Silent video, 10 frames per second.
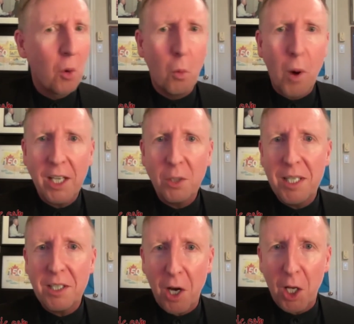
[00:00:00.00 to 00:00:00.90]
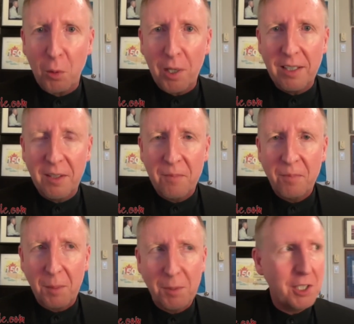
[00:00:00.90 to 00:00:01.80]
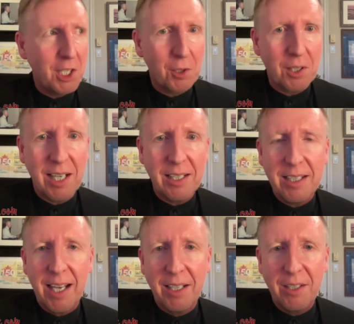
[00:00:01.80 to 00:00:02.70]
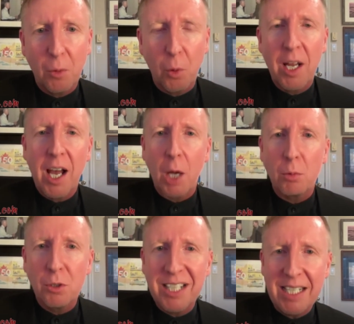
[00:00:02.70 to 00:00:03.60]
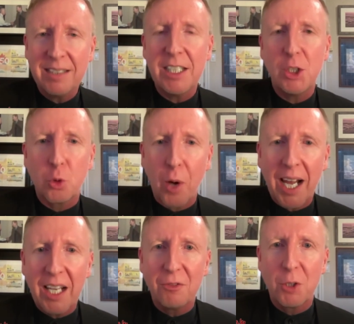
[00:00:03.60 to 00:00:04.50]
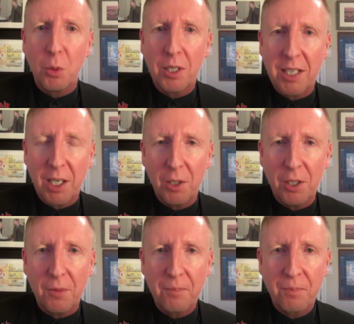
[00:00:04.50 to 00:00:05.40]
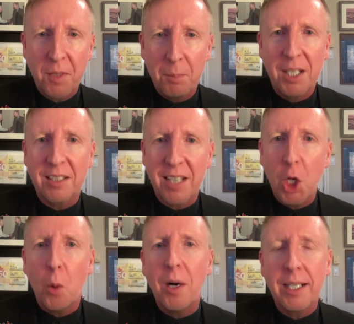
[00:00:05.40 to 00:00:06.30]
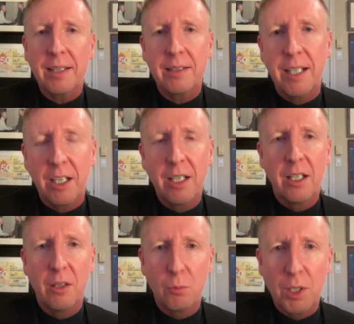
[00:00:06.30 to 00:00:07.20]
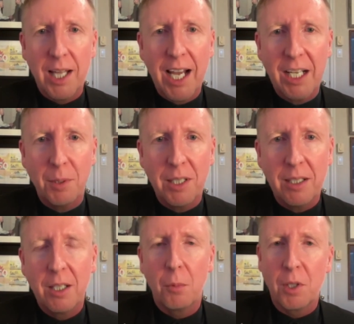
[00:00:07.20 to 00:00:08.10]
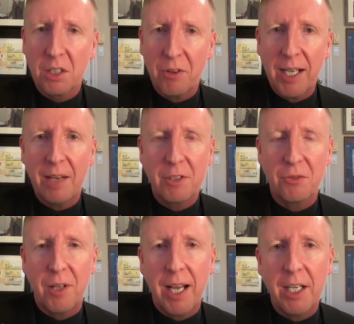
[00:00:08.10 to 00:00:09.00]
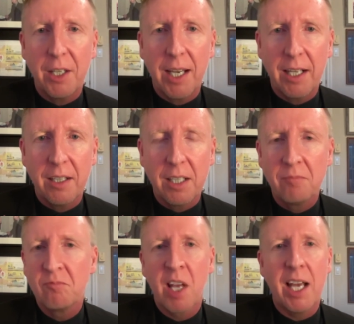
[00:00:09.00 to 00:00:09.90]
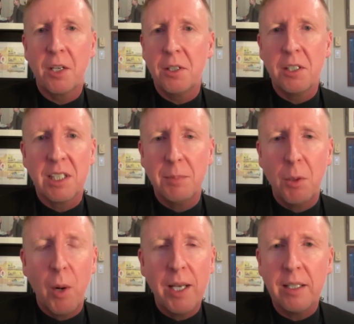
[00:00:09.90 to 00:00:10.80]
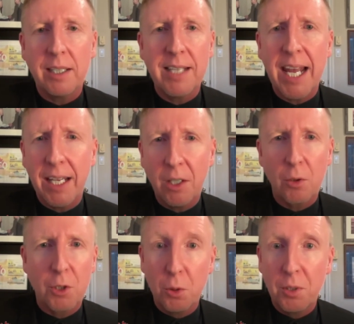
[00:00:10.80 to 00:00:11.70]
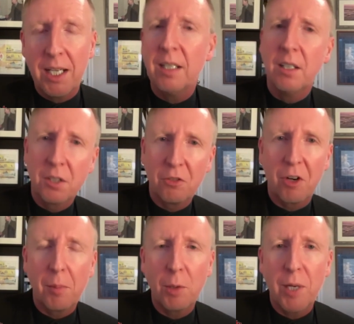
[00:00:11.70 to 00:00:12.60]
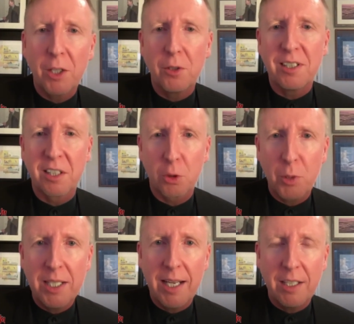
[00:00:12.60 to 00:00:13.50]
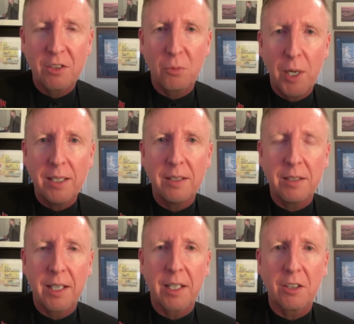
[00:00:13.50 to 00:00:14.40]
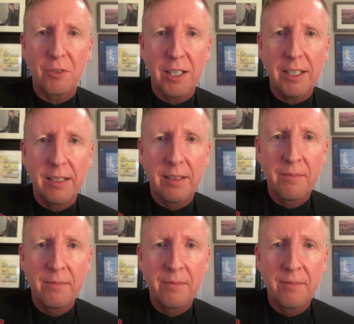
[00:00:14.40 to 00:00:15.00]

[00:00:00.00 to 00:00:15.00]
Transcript: Why do we tolerate? I'm sitting here in Atlantic Canada where I routinely drive to Ontario because I know I'll get there reliably. Whereas if I have to fly Air Canada, I could easily be waiting a day or two day. So far, my record is three days of waiting to get on a flight.